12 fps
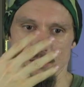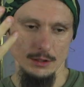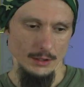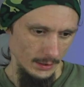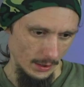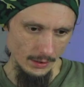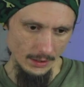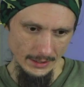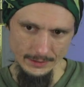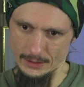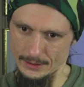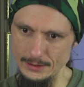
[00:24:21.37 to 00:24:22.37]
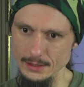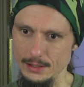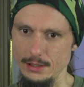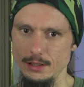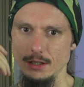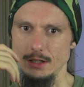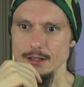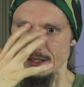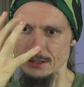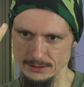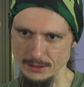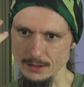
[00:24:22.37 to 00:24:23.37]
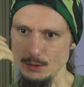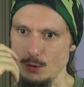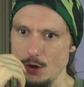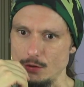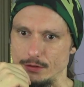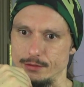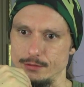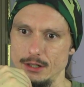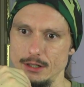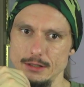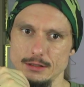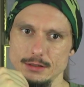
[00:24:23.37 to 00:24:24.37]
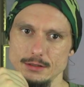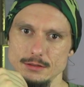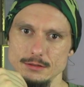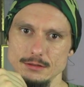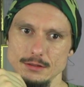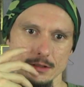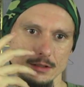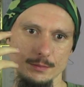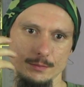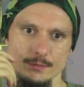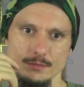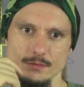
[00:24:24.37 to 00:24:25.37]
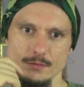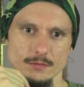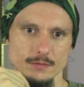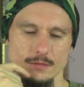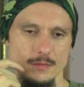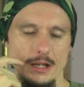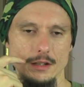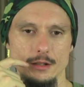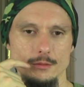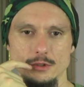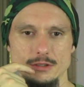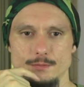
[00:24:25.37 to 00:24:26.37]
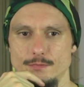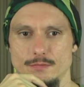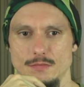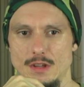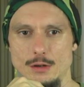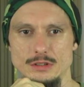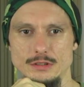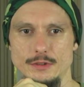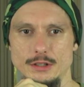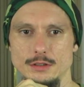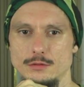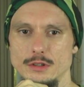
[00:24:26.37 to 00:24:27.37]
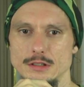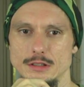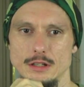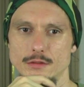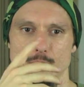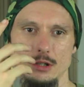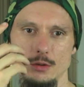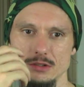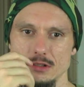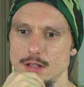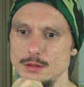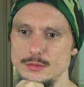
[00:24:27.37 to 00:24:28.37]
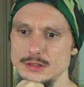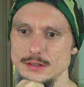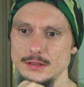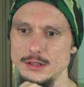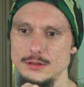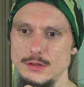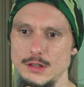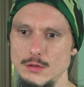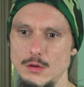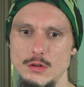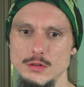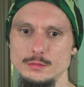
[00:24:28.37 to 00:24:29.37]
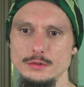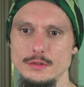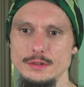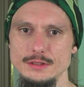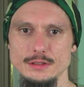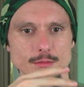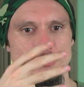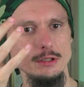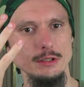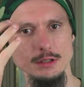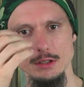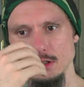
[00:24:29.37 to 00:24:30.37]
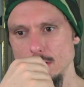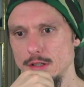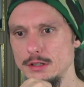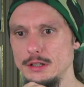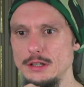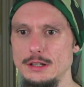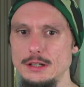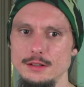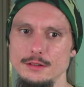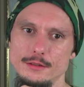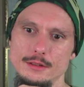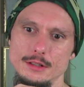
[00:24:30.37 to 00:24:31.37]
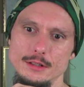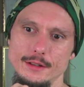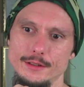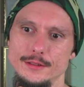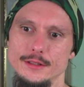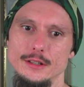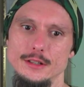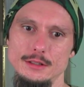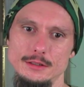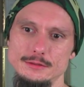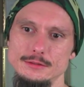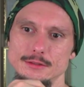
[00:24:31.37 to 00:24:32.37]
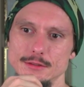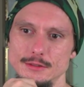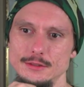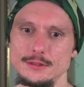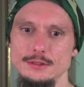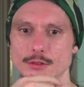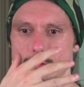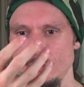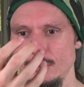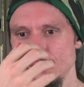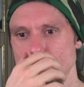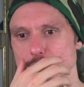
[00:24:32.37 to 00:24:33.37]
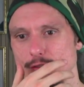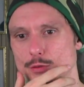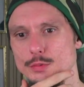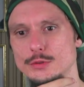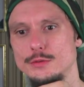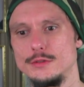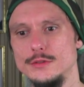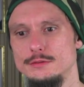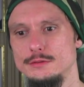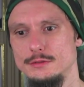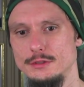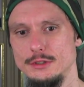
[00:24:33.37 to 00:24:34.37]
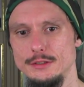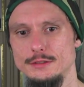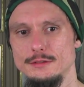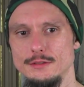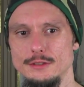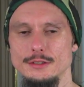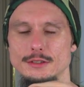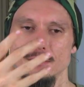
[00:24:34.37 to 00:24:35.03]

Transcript: all right then. I guess then I won't, right? Like, man, that was fucking crazy. Everybody was telling me it's like how horrible it is, and I'm like, yeah, all right, yeah. And you think she's so pure, right? Like,